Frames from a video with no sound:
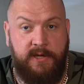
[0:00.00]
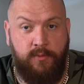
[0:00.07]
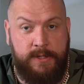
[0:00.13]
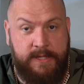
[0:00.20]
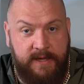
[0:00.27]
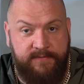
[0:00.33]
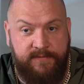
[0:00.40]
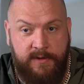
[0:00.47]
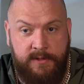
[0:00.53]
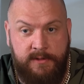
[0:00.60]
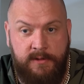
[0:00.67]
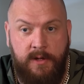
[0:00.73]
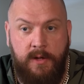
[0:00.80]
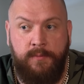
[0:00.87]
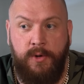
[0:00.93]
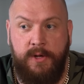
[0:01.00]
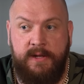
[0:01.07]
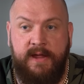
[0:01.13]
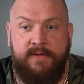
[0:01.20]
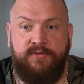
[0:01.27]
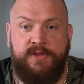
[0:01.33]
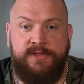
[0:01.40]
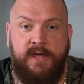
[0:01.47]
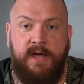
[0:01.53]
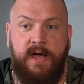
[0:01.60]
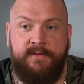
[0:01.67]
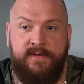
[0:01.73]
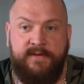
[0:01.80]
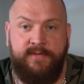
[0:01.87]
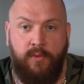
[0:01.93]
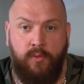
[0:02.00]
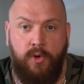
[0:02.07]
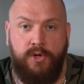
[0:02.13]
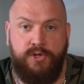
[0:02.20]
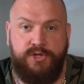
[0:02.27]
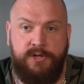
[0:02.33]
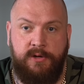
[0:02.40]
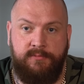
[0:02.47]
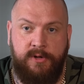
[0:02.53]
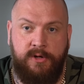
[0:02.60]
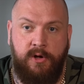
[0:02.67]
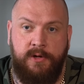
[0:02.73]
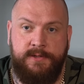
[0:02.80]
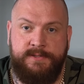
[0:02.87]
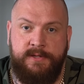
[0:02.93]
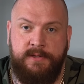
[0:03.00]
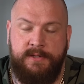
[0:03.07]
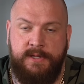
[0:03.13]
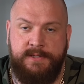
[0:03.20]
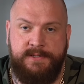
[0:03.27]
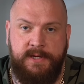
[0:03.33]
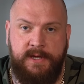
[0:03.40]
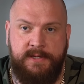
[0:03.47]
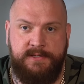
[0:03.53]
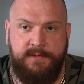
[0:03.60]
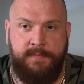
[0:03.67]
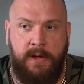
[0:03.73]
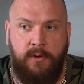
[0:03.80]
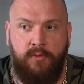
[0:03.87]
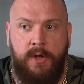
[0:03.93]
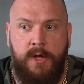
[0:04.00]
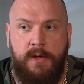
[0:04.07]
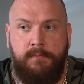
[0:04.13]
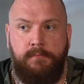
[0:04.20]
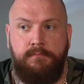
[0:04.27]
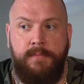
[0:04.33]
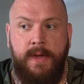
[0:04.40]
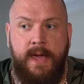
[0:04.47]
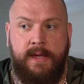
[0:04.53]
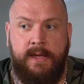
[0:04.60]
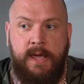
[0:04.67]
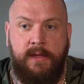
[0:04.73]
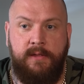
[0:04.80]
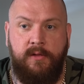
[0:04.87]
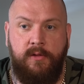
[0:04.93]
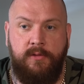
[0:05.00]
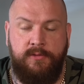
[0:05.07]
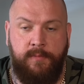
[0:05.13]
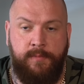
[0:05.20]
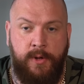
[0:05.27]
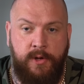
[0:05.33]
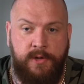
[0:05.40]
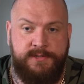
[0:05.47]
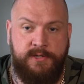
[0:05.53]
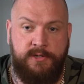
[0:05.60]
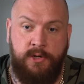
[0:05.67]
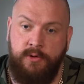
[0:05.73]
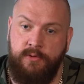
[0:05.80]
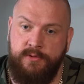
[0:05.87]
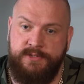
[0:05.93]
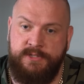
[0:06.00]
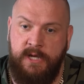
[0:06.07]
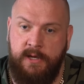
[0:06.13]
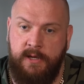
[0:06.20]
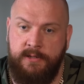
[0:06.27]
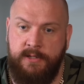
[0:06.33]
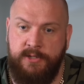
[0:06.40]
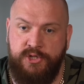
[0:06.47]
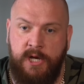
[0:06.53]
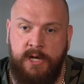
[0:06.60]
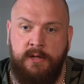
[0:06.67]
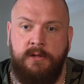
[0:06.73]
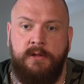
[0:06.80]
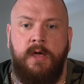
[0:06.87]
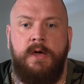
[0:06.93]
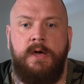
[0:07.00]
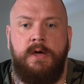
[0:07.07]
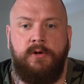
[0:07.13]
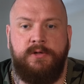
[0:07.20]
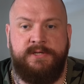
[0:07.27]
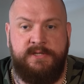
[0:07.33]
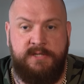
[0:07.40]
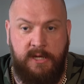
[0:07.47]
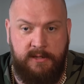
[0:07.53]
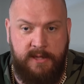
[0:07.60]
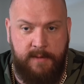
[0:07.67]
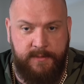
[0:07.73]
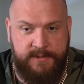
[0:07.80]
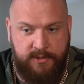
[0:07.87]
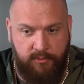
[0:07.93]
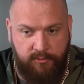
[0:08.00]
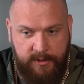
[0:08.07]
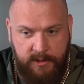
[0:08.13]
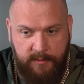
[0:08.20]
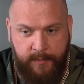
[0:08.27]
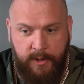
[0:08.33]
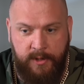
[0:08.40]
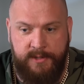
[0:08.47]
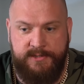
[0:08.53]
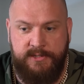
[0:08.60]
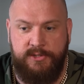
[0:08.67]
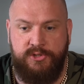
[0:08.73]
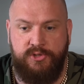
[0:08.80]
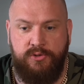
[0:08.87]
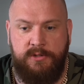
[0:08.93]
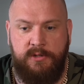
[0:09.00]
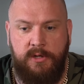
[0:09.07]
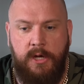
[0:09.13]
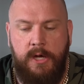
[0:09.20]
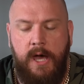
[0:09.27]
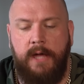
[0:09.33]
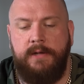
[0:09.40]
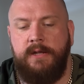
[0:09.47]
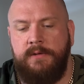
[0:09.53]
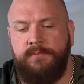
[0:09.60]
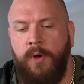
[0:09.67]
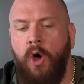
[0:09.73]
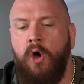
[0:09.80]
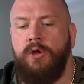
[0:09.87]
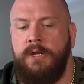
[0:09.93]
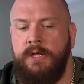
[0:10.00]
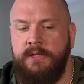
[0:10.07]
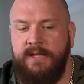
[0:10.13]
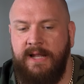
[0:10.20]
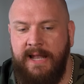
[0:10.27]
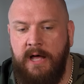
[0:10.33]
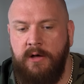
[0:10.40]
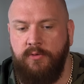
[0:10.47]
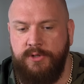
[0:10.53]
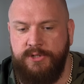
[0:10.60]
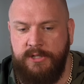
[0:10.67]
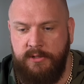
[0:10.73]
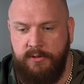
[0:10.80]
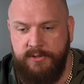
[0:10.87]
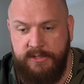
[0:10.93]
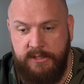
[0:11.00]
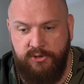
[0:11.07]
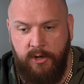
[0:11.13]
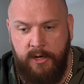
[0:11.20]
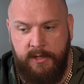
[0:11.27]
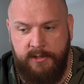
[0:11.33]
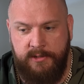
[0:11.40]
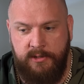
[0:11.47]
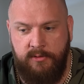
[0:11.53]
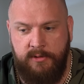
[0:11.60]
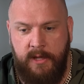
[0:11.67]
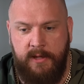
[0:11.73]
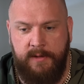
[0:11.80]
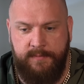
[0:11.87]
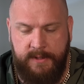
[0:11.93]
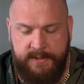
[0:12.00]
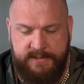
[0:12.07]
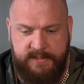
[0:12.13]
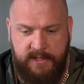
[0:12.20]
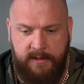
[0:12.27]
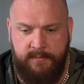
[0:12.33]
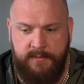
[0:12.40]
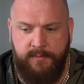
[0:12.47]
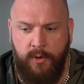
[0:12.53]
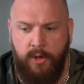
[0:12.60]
they were given, but in everything I've ever watched in regards to this, it's about making the person who's taken the child see them as a real person. So and partly in the language he used, he tried to do that, it seemed.